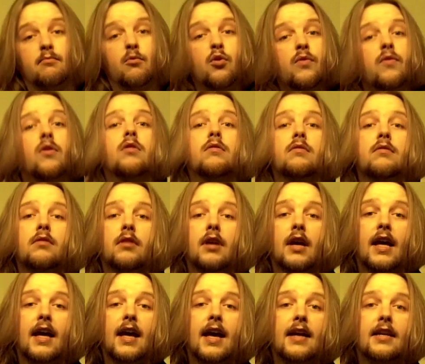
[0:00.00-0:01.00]
move on
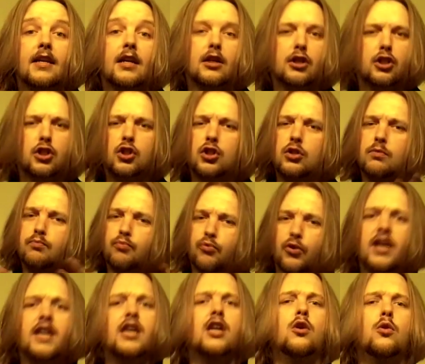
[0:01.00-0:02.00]
and
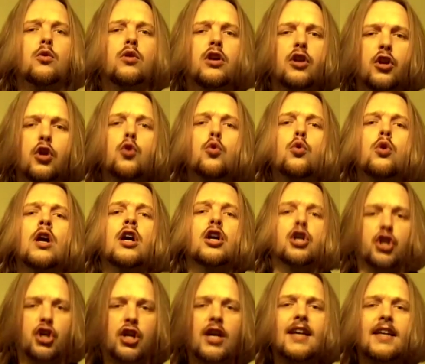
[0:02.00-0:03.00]
bring you the new
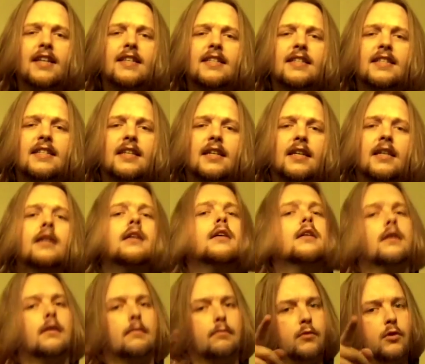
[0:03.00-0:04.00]
shiz,
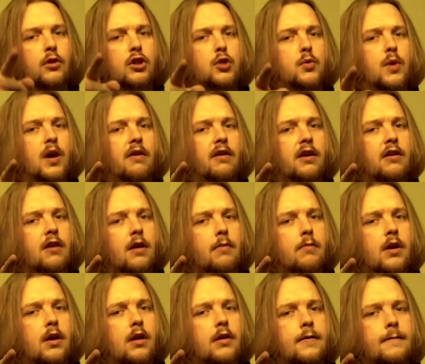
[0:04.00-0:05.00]
not swearing
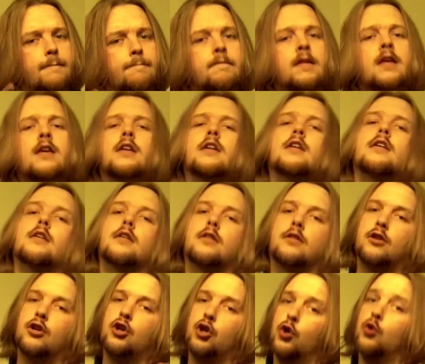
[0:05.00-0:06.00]
grammar,
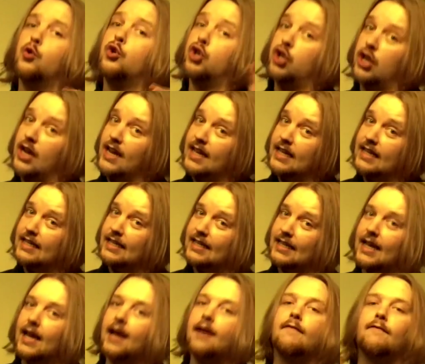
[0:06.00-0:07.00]
the new shiz
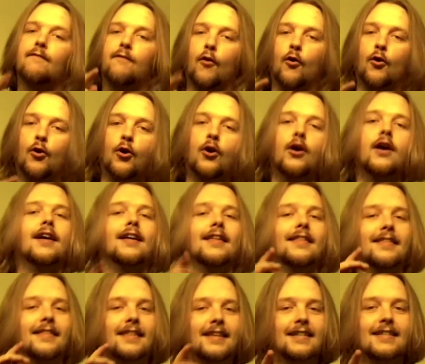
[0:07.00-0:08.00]
for
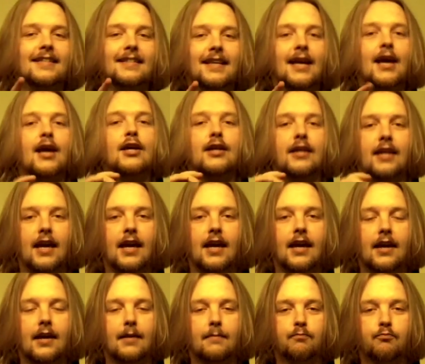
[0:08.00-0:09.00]
this
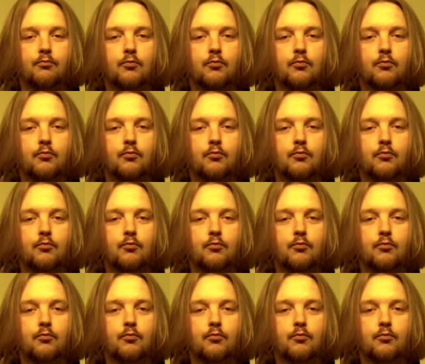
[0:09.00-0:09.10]
year.